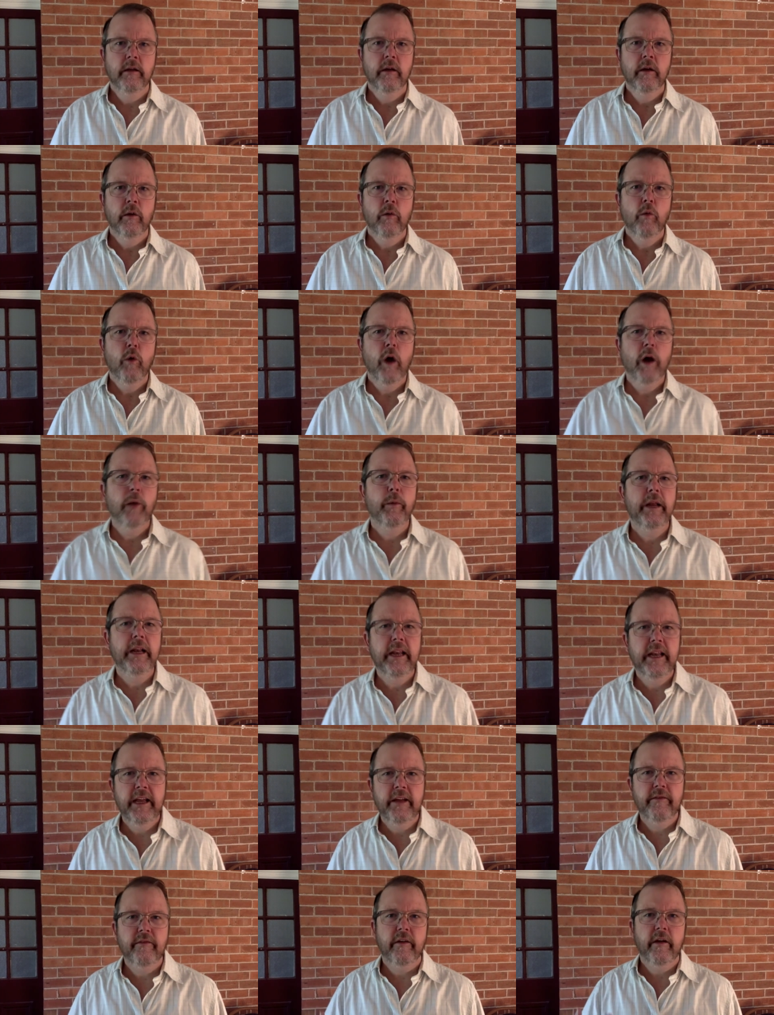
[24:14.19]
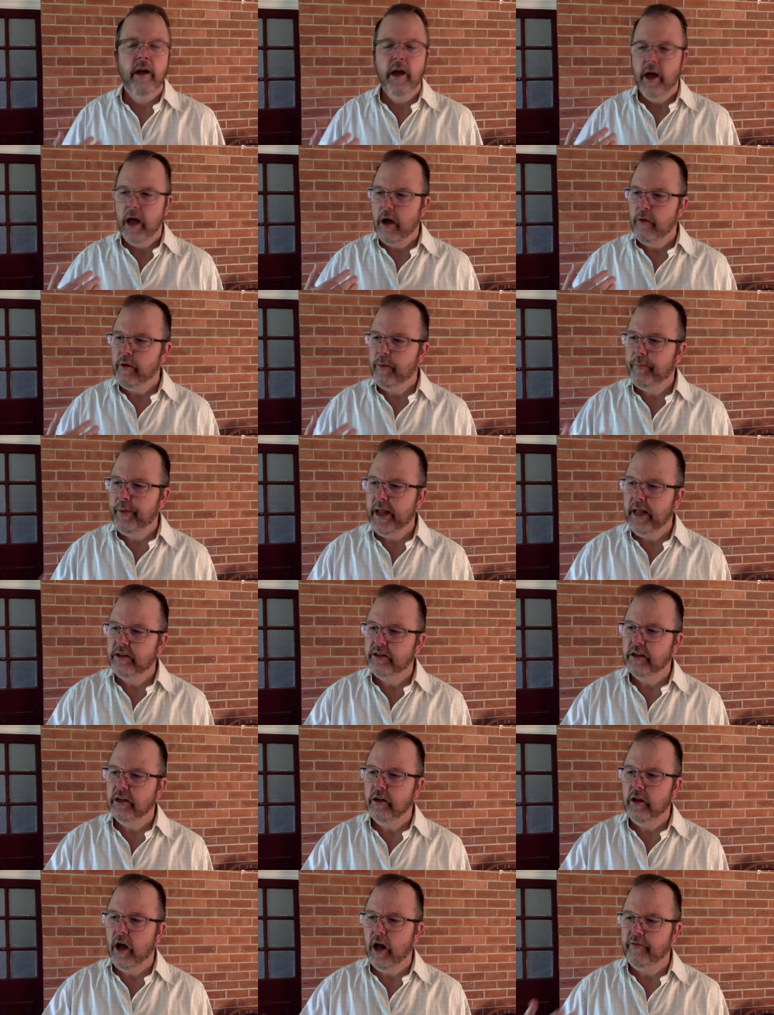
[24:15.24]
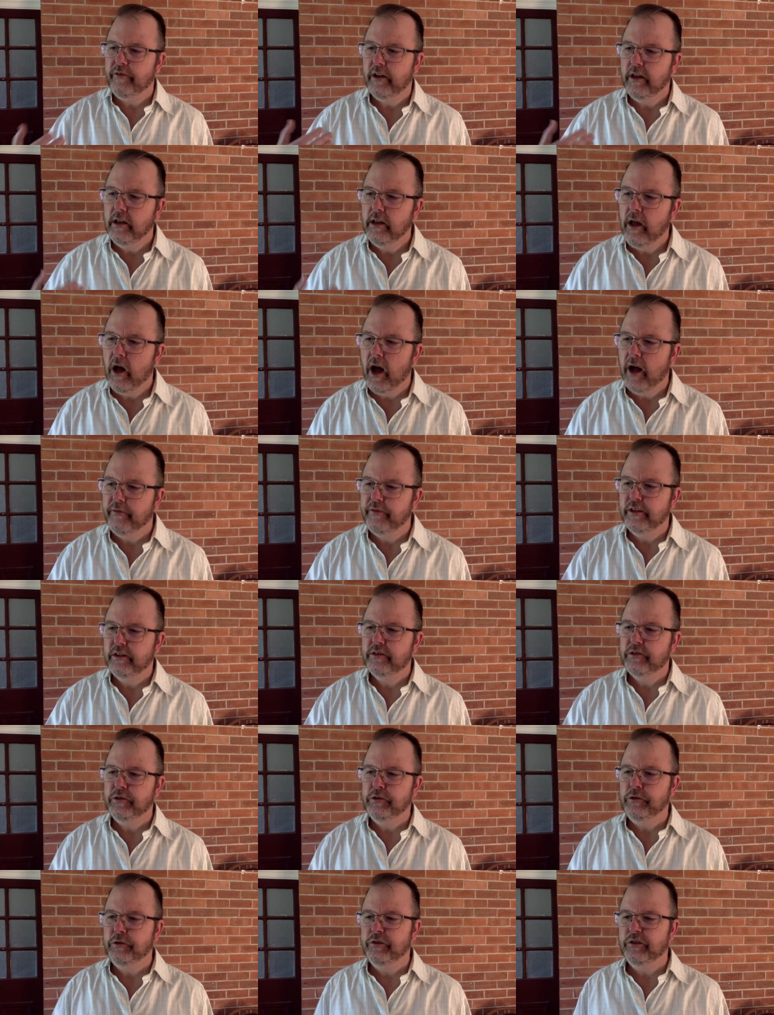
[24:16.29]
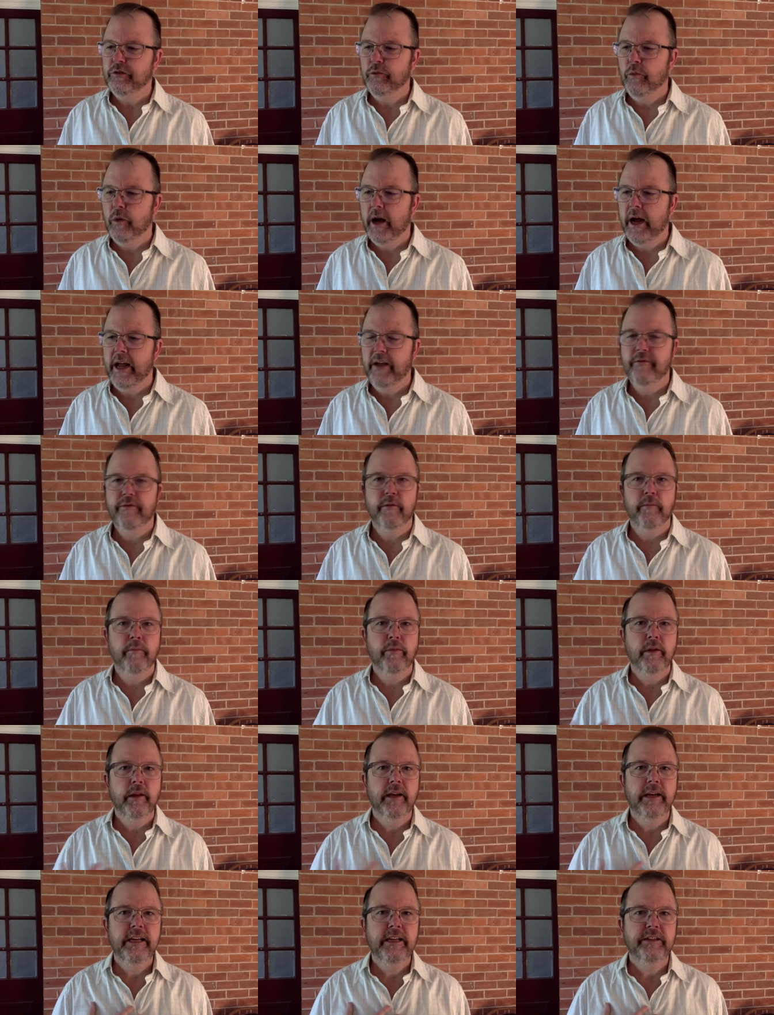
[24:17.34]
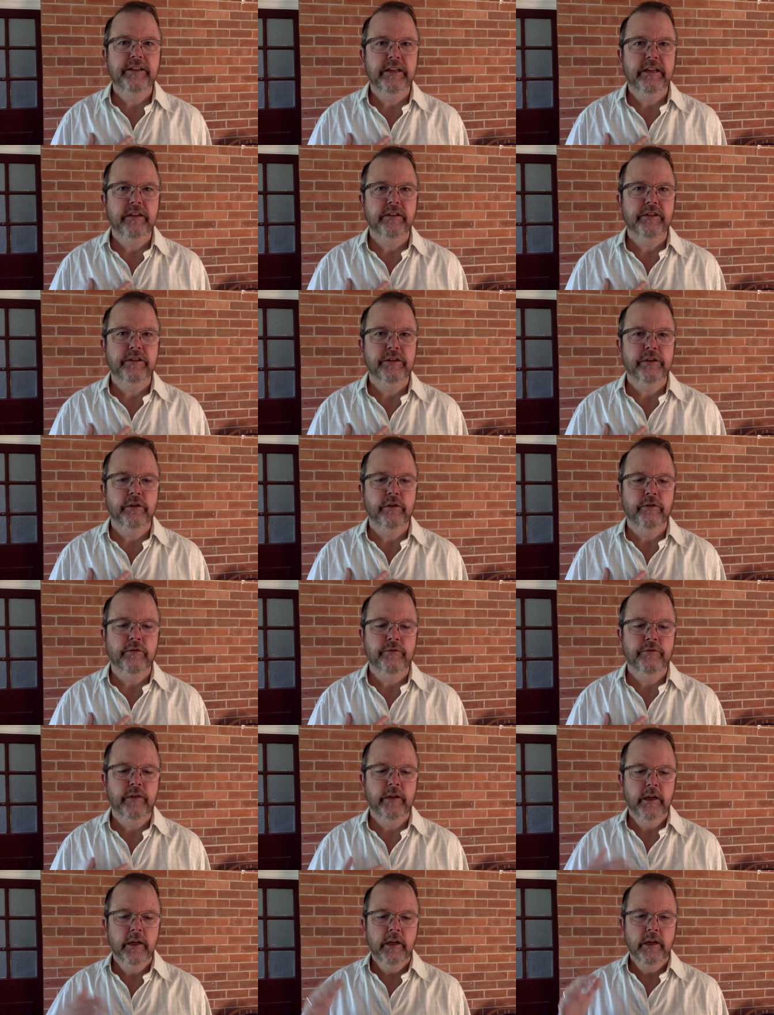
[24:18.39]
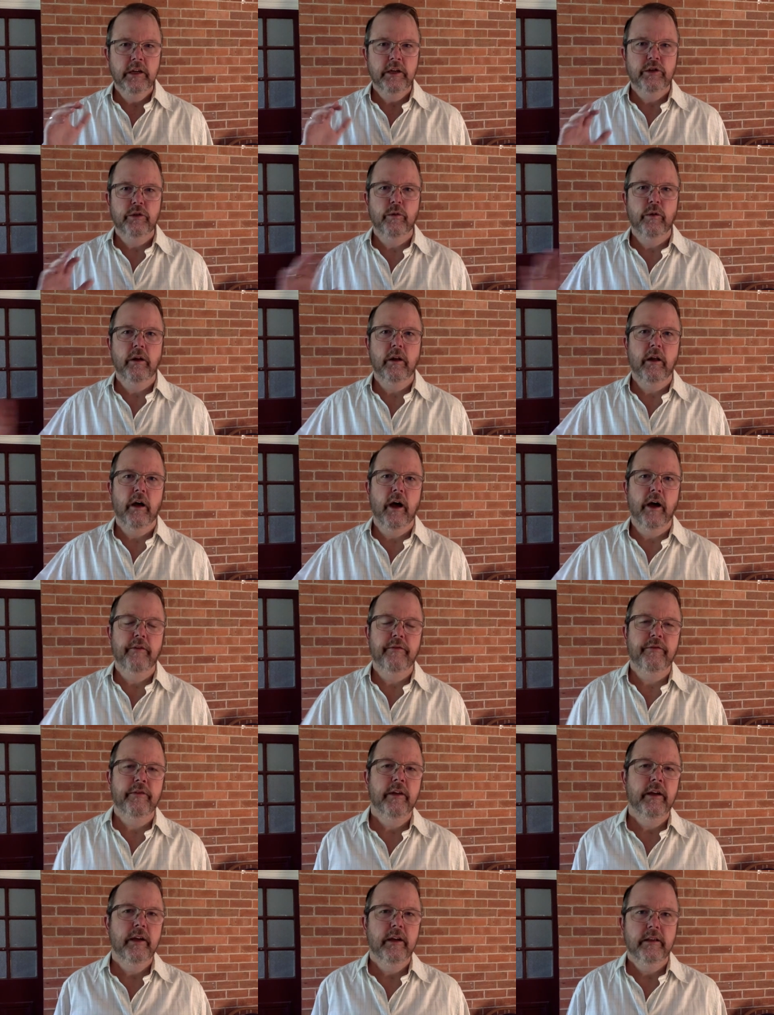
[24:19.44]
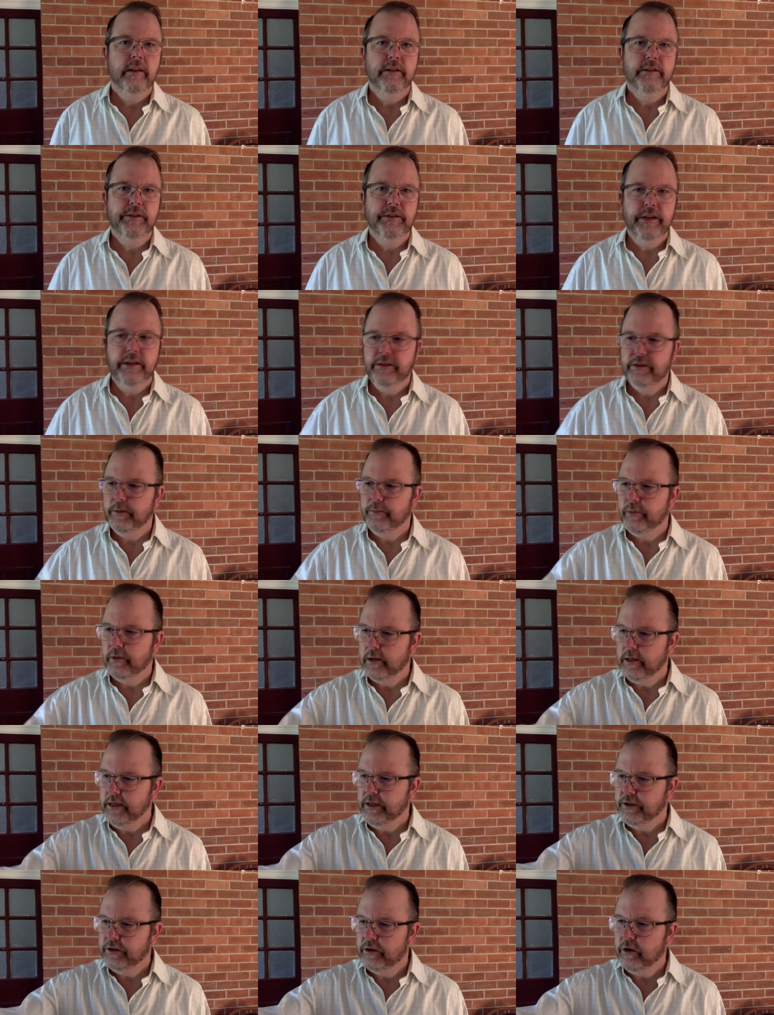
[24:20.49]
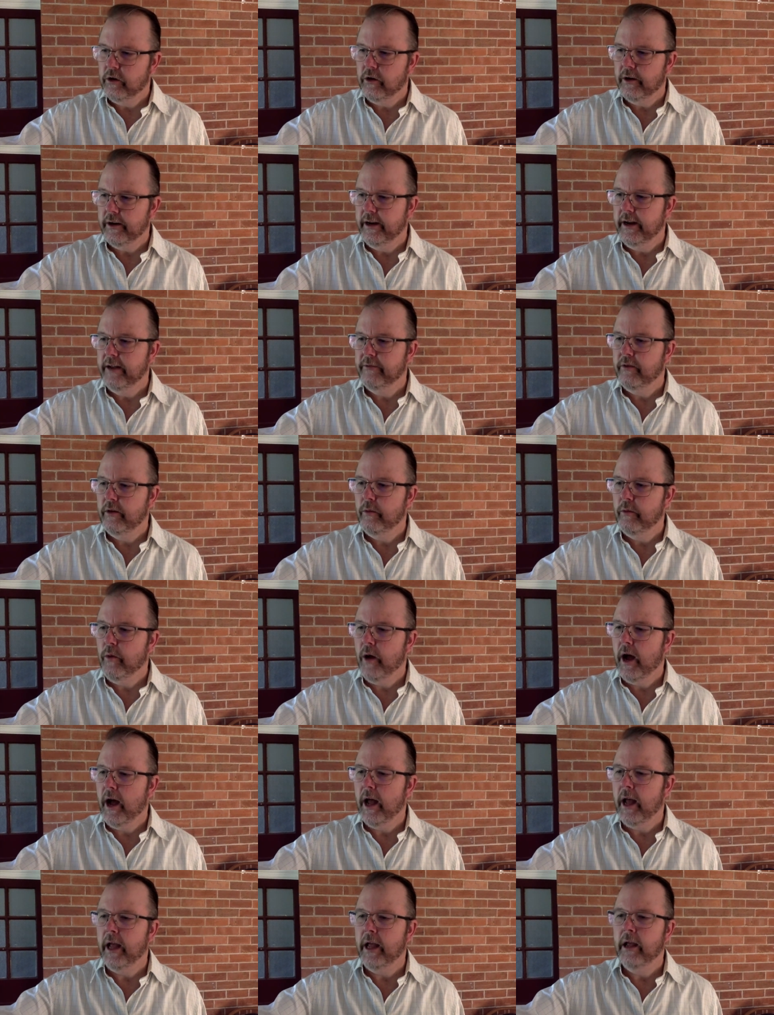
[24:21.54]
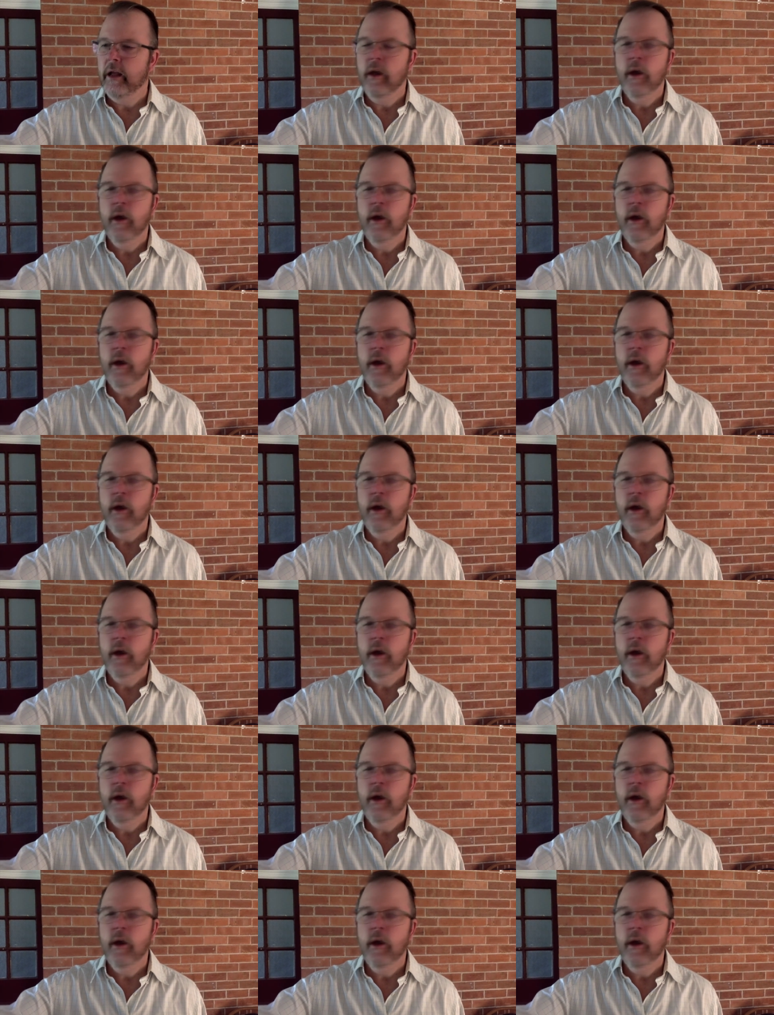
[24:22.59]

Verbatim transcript: Why do we live a repentant life, a life that turns away from pleasing self to a life that seeks to please God in every way?